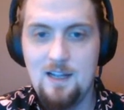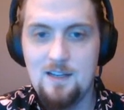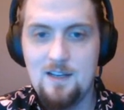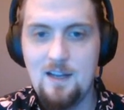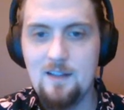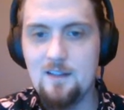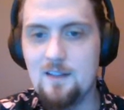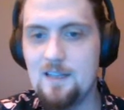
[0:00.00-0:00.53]

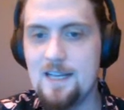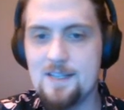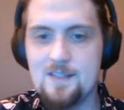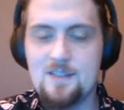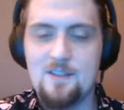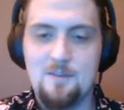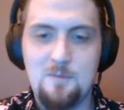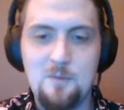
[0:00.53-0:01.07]

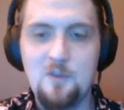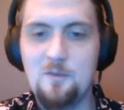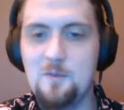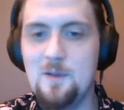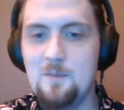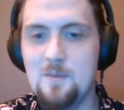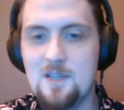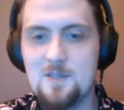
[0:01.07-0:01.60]
Nonetheless, if
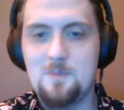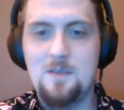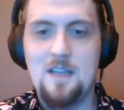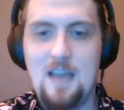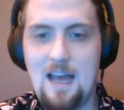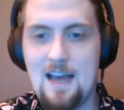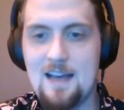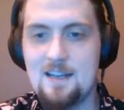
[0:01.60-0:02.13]
movement must
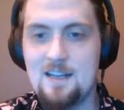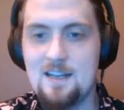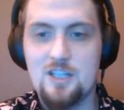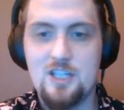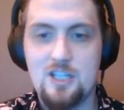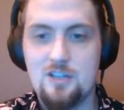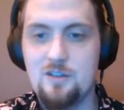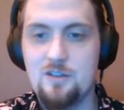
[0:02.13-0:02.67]
be had, I
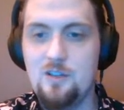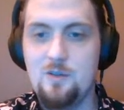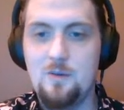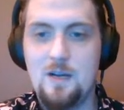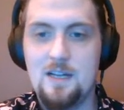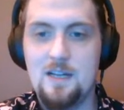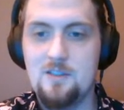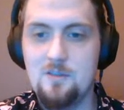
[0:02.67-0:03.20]
assure
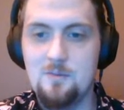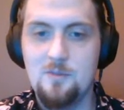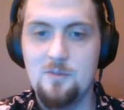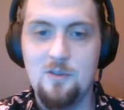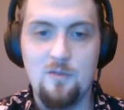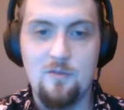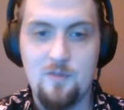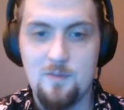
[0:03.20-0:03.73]
you I do
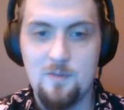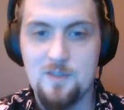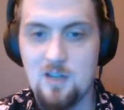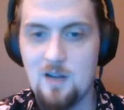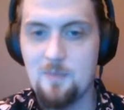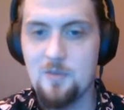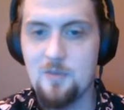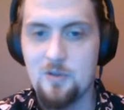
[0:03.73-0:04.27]
move from
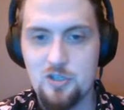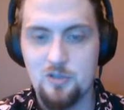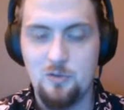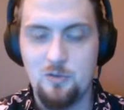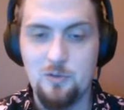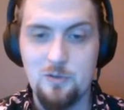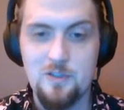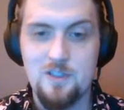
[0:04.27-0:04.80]
atop their
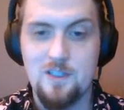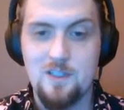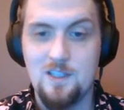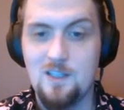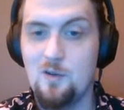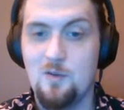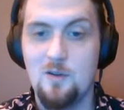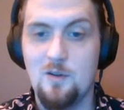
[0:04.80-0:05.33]
shoulders and
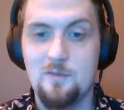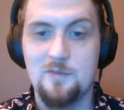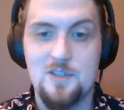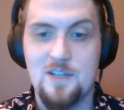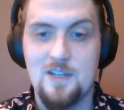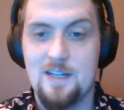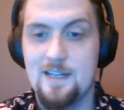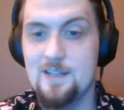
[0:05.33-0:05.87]
in their
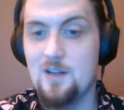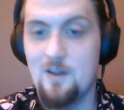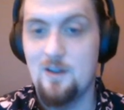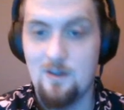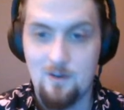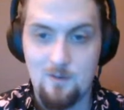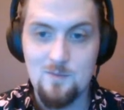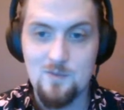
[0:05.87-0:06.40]
oversized
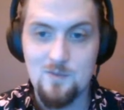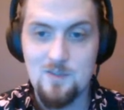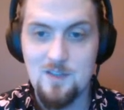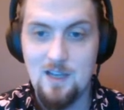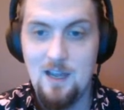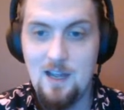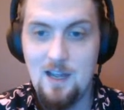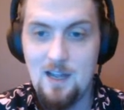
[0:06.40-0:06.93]
arms.
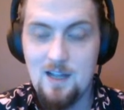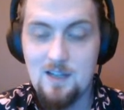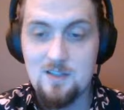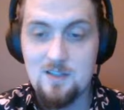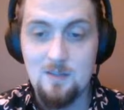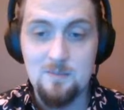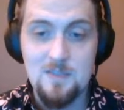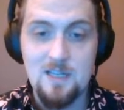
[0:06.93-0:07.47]

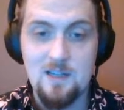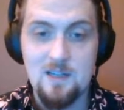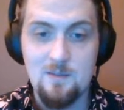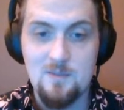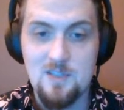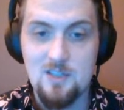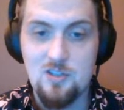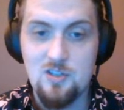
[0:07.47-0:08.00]

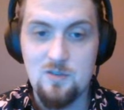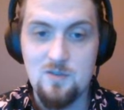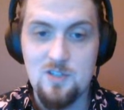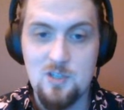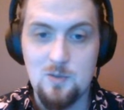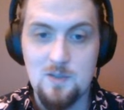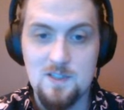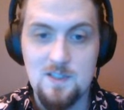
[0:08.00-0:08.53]
Sometimes I choose
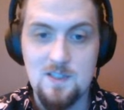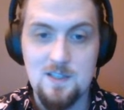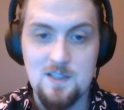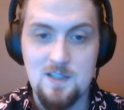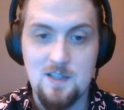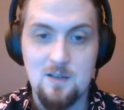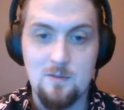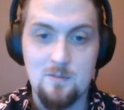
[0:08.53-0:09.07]
to
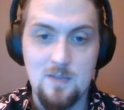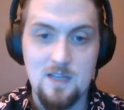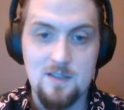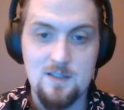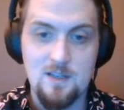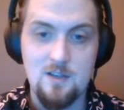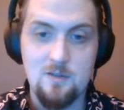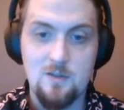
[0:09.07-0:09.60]
assist them,
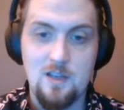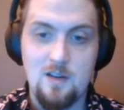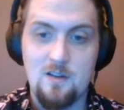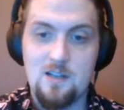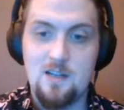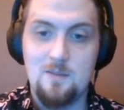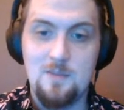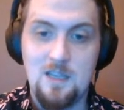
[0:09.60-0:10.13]
as I know they are
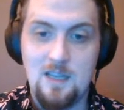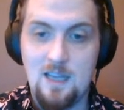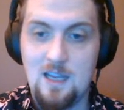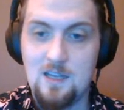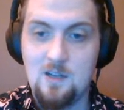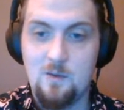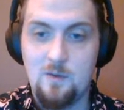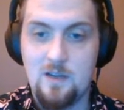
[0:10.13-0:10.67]
coming
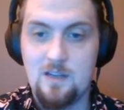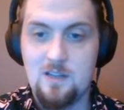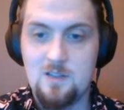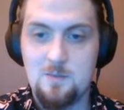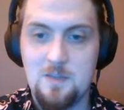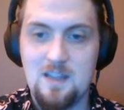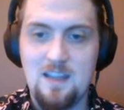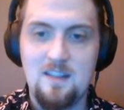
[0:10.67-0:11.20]
anyways,
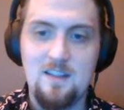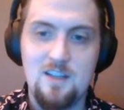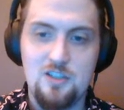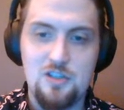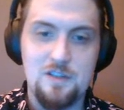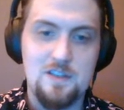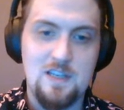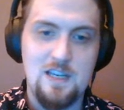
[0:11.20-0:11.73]
but then they
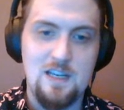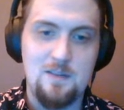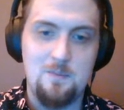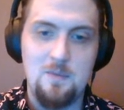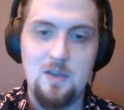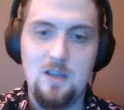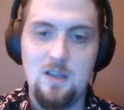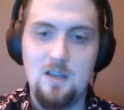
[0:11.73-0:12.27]
just kick
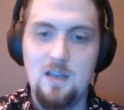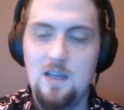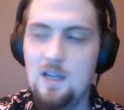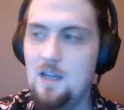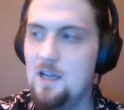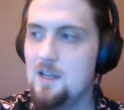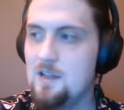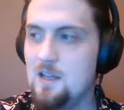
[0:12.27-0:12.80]
me.
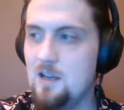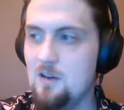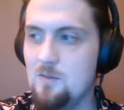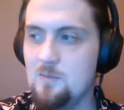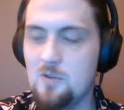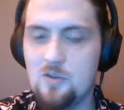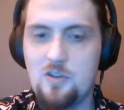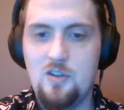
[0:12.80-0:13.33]
They are
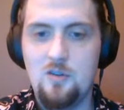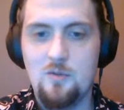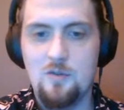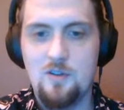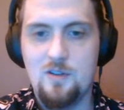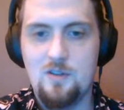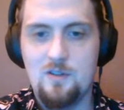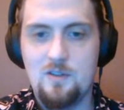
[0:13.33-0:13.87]

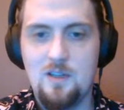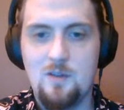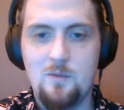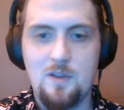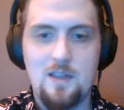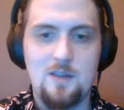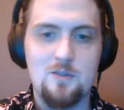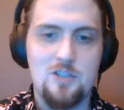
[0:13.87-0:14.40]
mercurial and
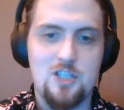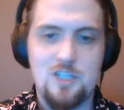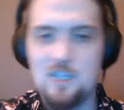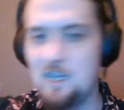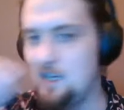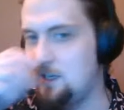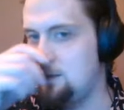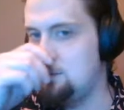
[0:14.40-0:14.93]
without
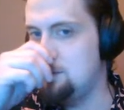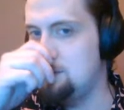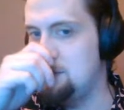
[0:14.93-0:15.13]
shame.